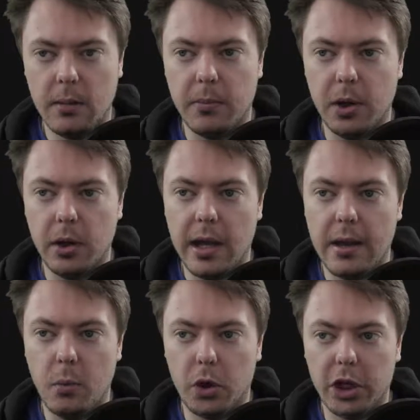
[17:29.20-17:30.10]
But
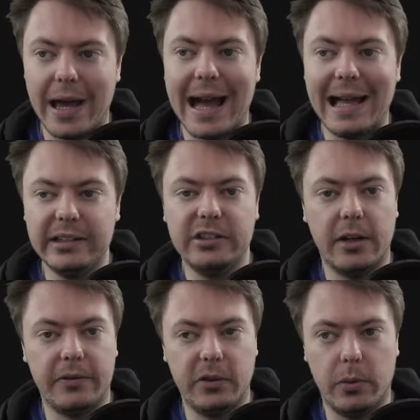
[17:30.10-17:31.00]
we're going to add
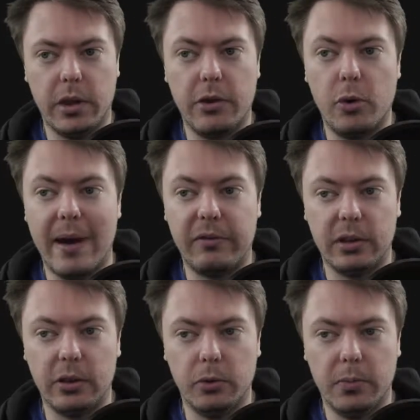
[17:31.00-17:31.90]
stuff to it through every
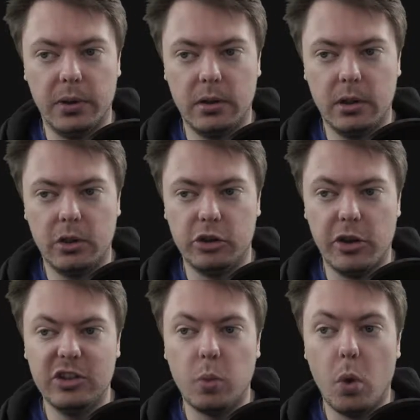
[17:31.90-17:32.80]
loop. So
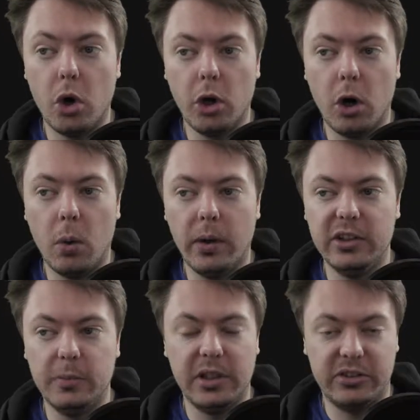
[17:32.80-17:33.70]
this won't
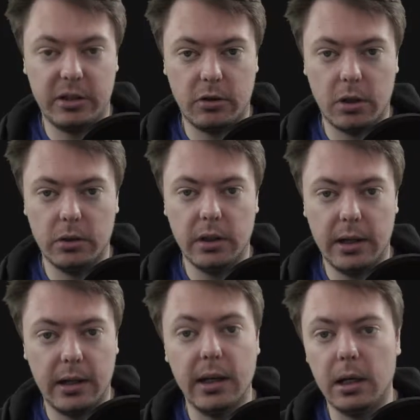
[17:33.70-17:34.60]
always be 0,
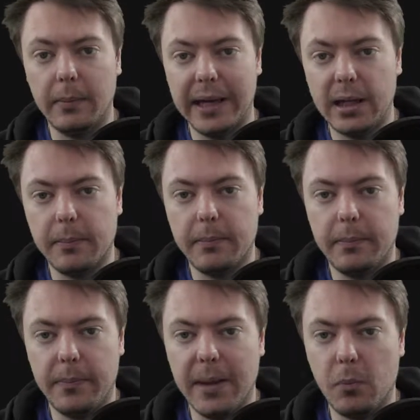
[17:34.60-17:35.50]
and it'll make a
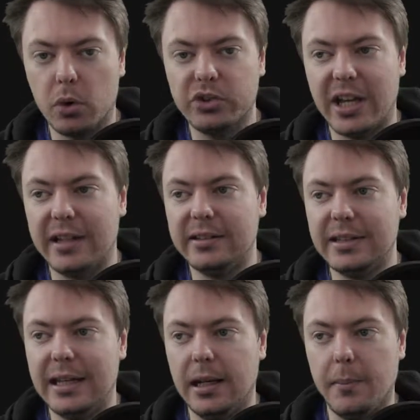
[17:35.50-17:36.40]
bit more sense
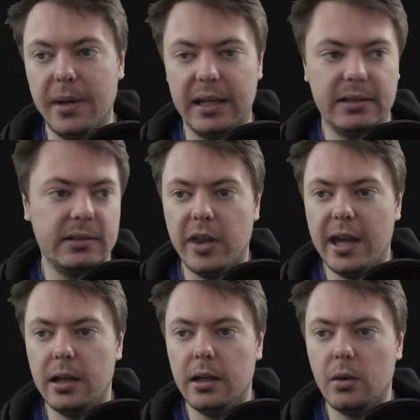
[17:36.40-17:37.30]
in a bit.
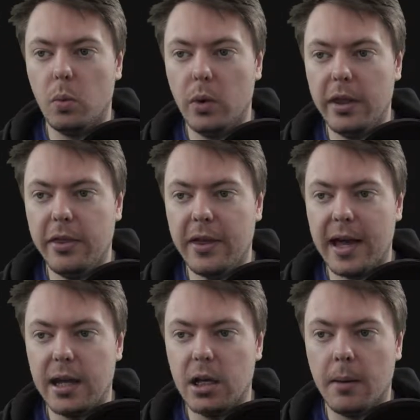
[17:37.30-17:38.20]
Then with
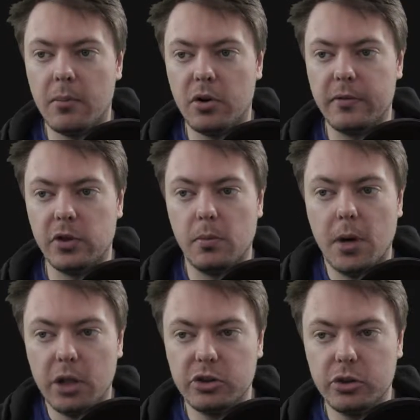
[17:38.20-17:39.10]
that number of new
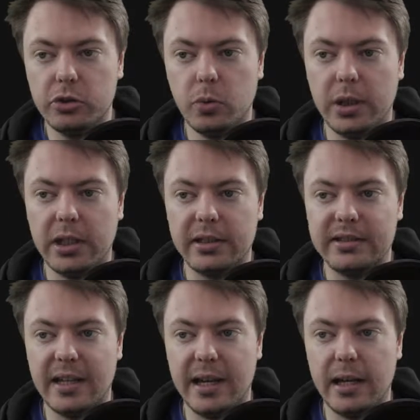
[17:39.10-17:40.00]
modules, we can
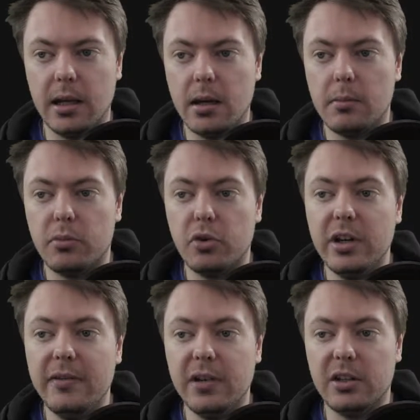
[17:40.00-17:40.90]
say
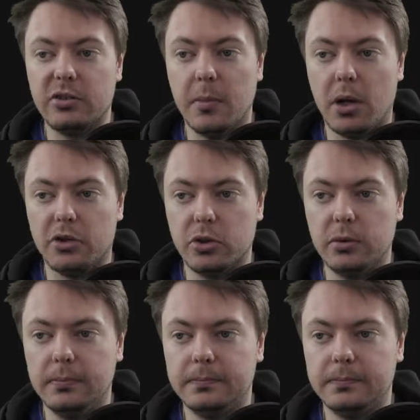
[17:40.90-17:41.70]
previous module